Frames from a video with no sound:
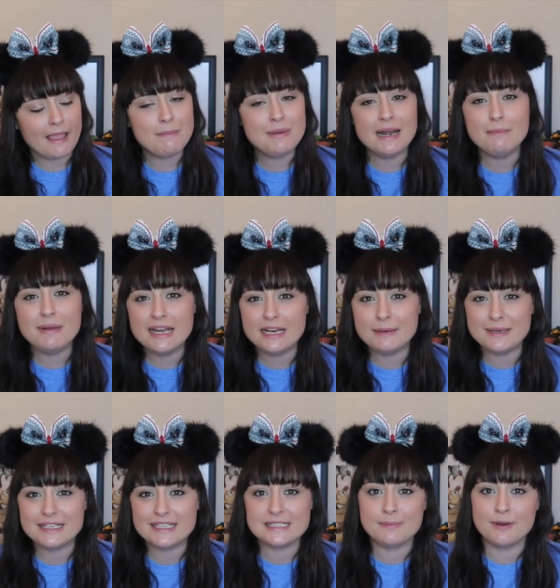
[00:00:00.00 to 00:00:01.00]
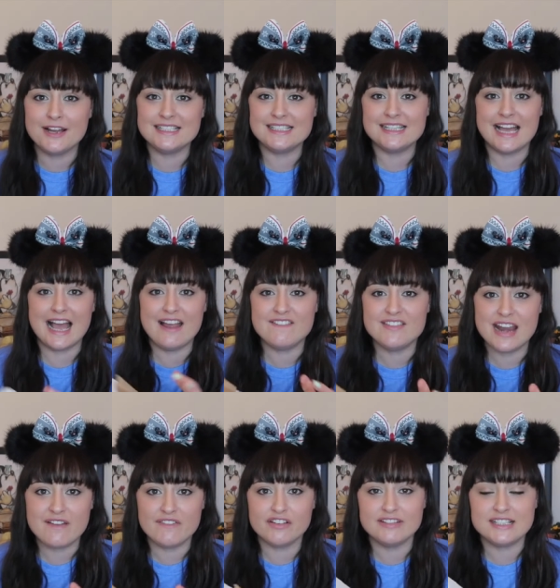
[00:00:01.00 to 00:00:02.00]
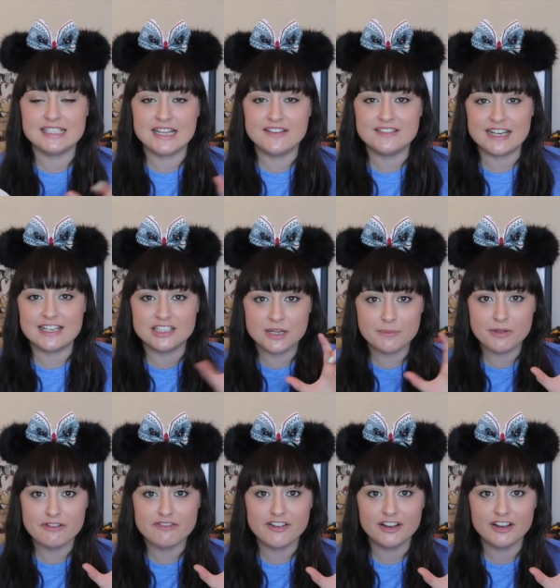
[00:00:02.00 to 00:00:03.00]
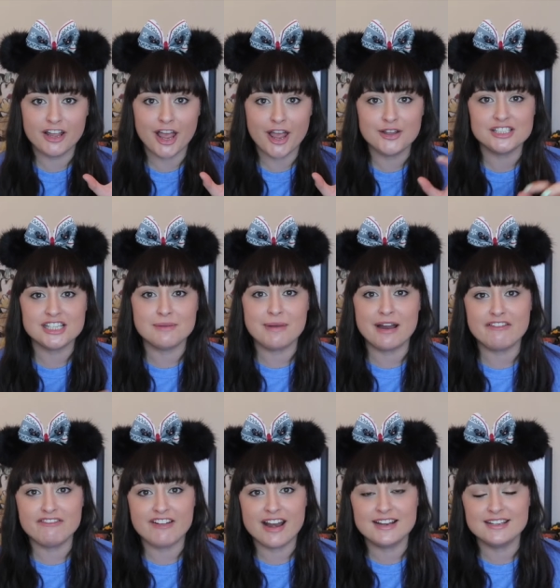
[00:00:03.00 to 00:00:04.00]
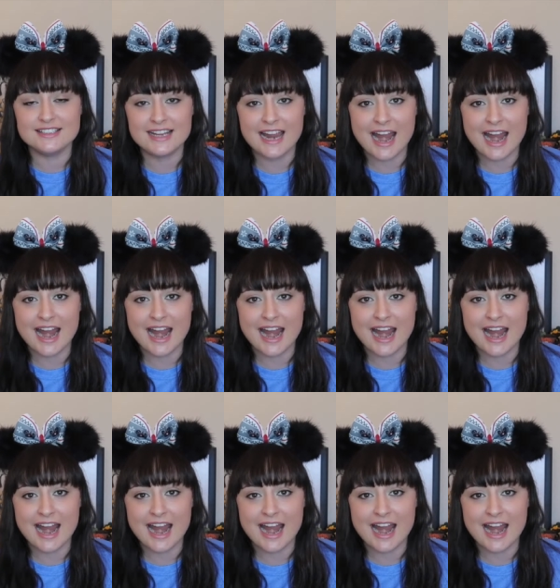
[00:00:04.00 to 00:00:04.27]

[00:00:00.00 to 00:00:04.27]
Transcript: I mean, I'm a little bit disappointed that I've never received a double Funko. So my friend